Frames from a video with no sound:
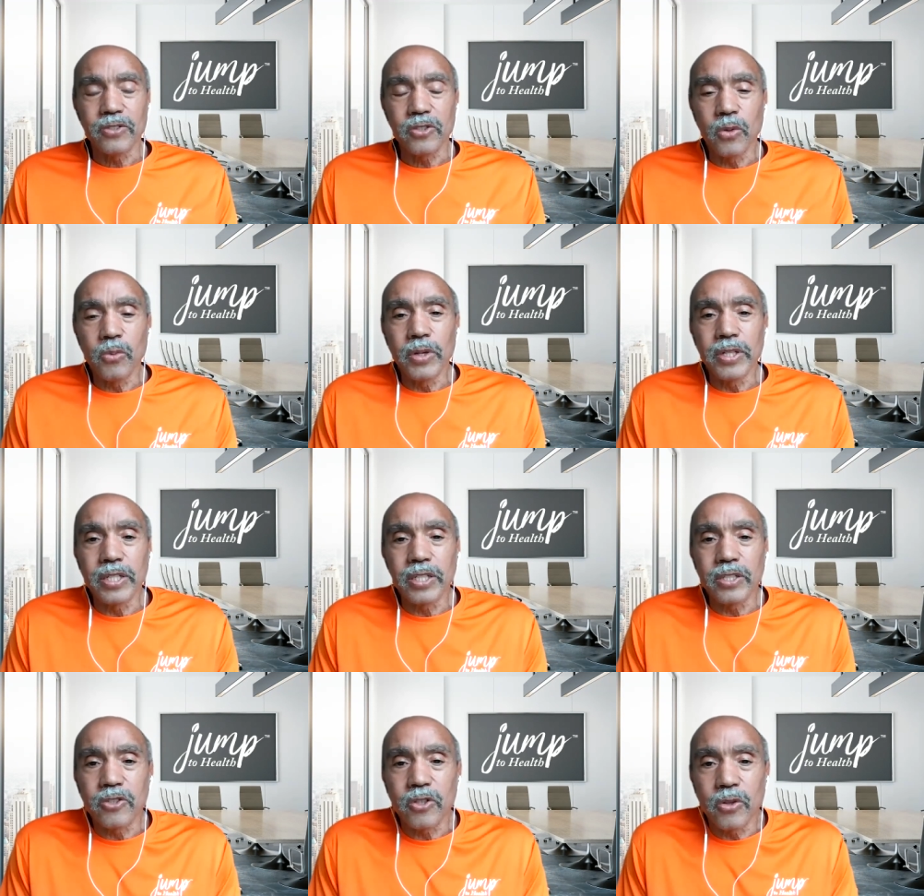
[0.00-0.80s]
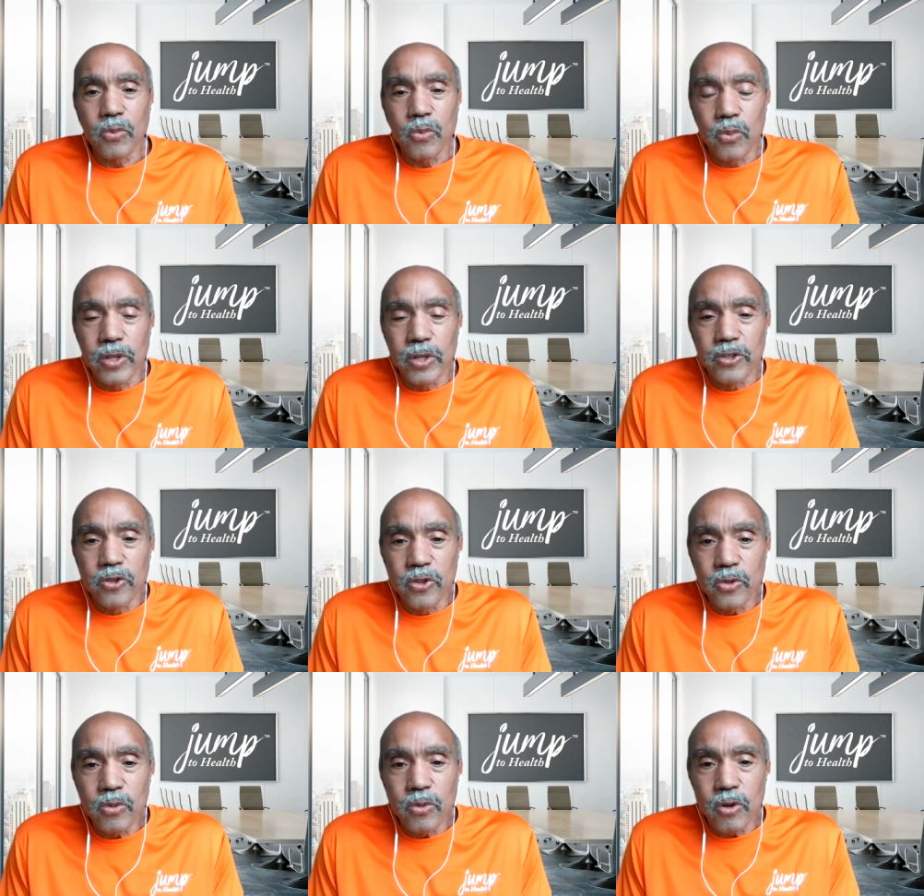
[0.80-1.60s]
So, when so when
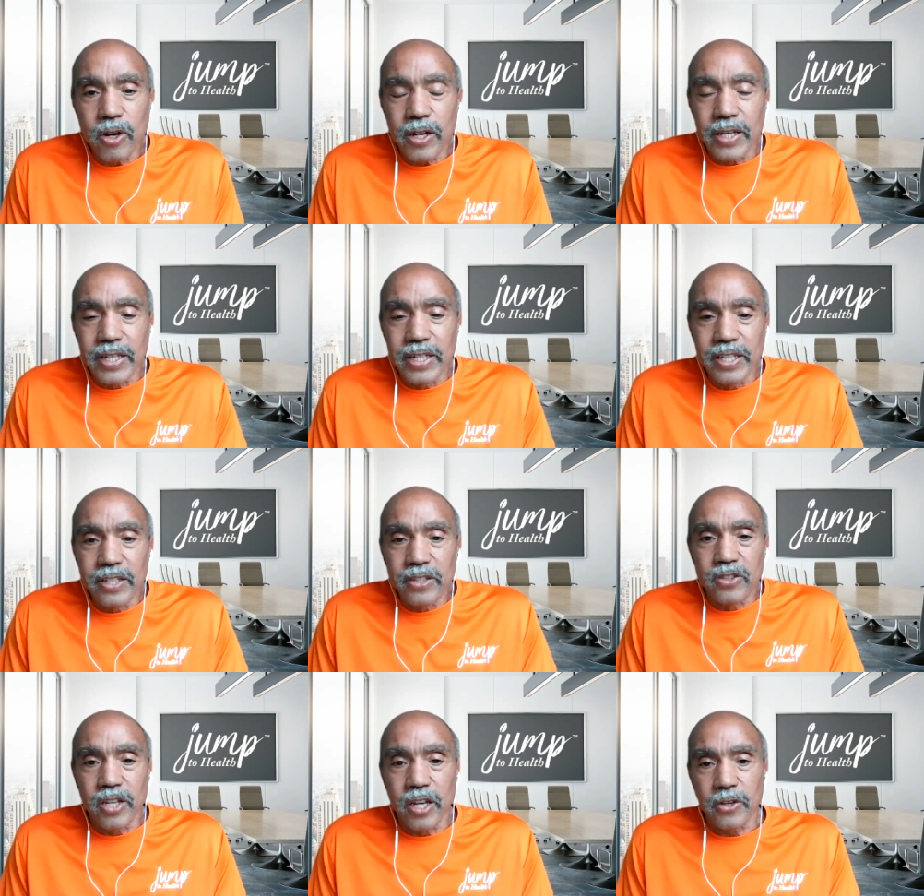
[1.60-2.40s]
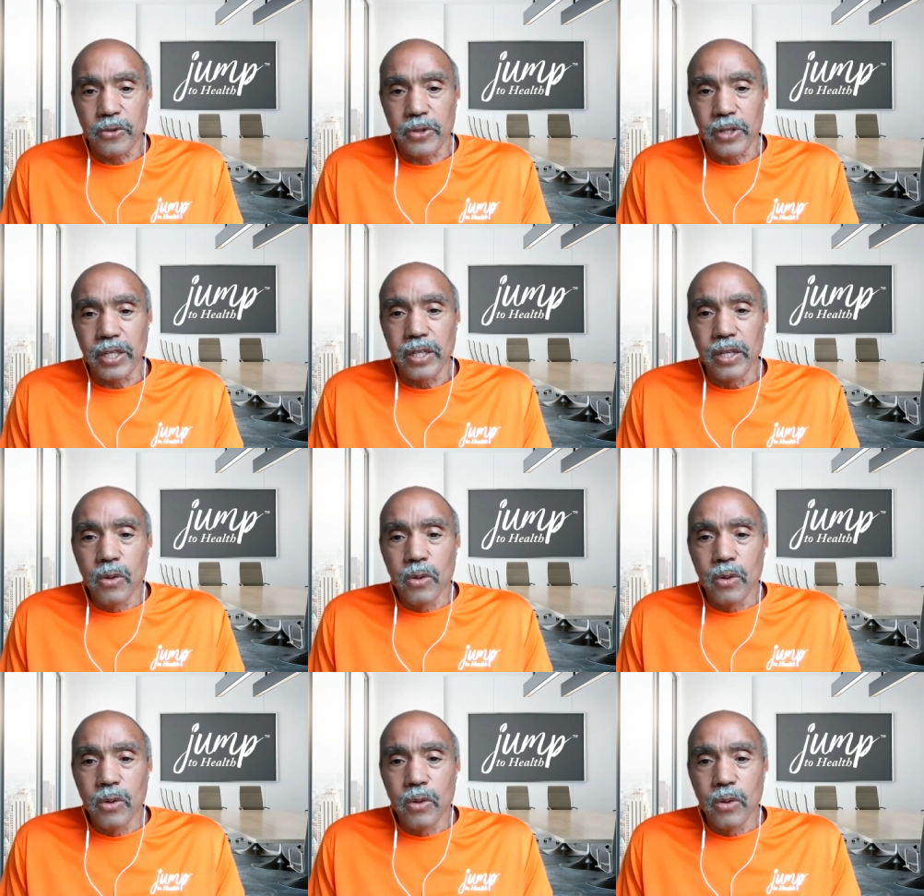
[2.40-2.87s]
you are in integrity,